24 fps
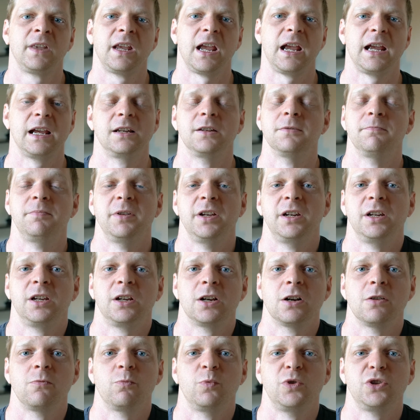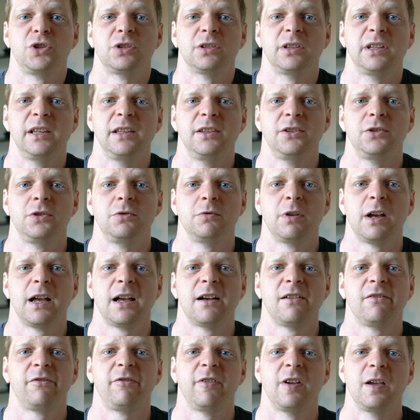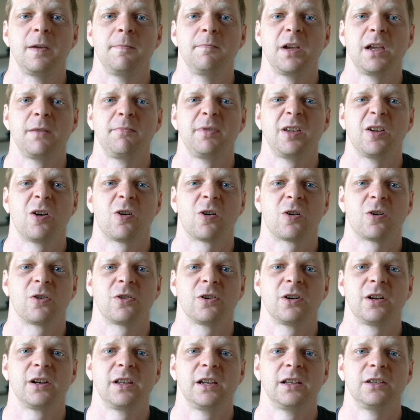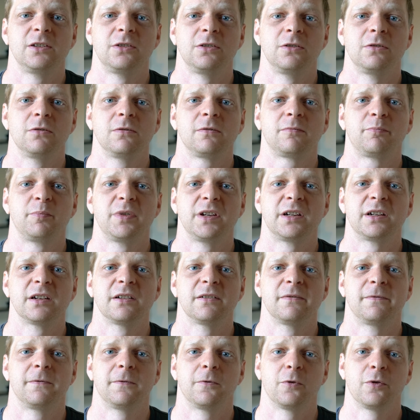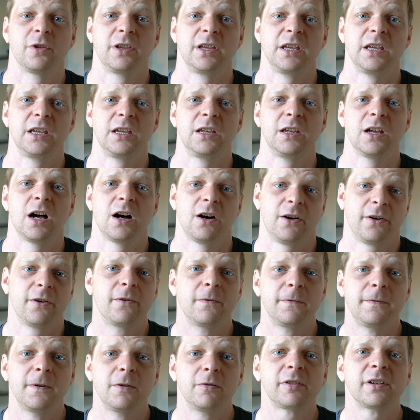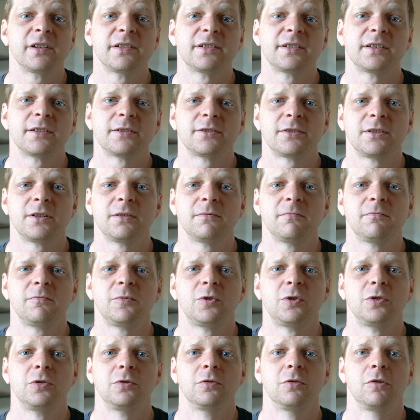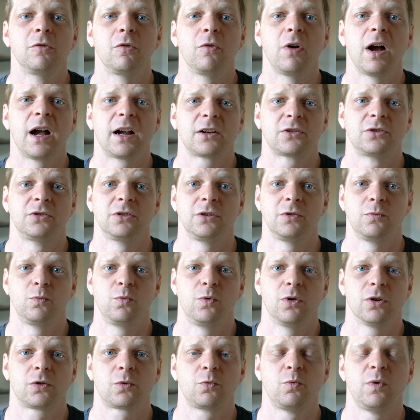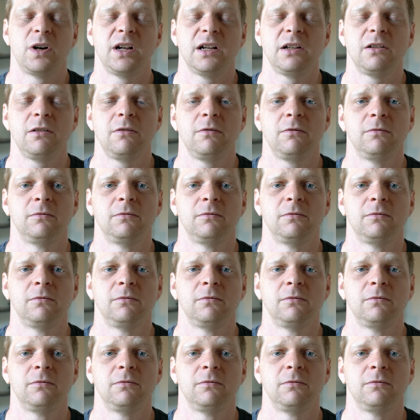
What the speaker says: And depending on which lens you have, it may be hard on it too, because for the autofocus system to actually work well.